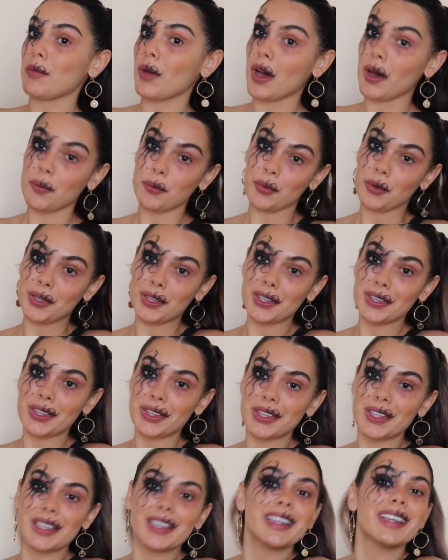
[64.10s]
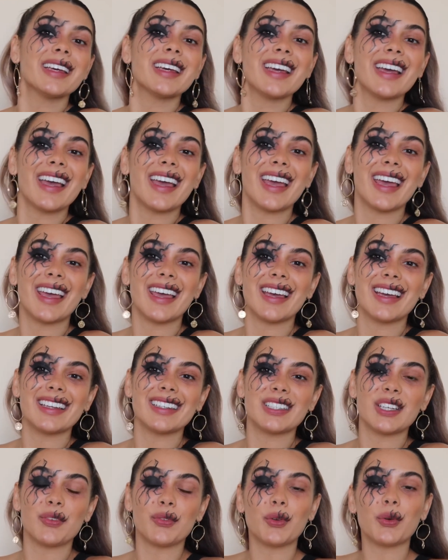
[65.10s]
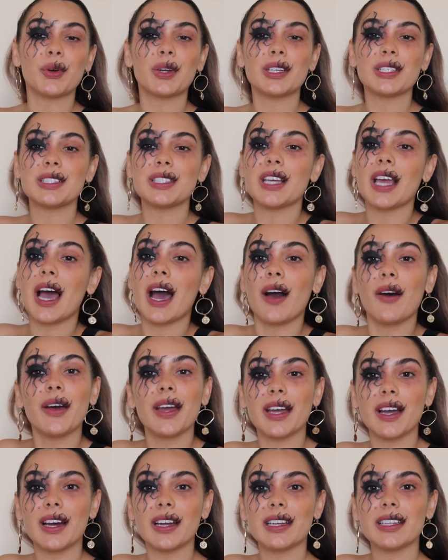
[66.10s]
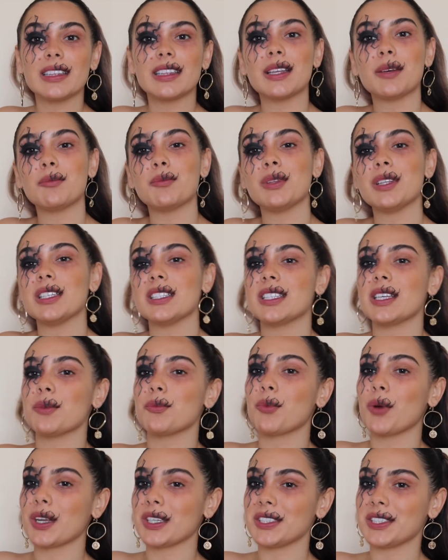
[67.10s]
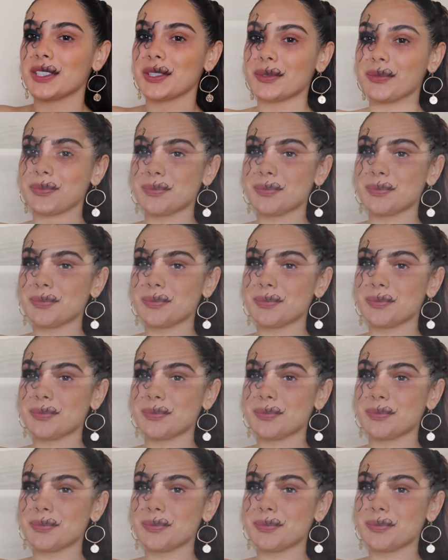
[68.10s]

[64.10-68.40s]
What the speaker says: up with. And if you want to see how I got it, then please keep watching.